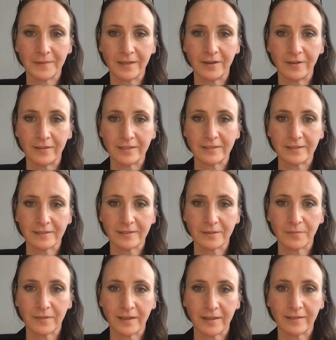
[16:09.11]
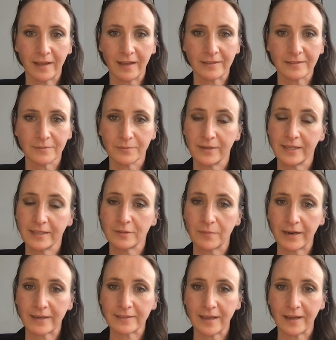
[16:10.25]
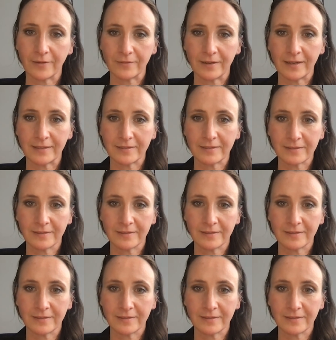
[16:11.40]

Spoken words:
This is something that we need to break down.